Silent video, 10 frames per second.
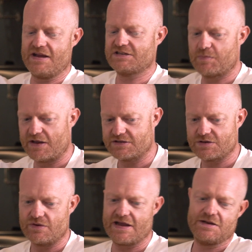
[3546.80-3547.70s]
met
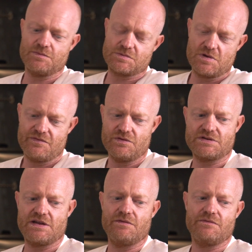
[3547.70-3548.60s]
Spencer and Adam Smith,
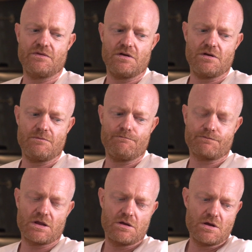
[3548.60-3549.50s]
who's head of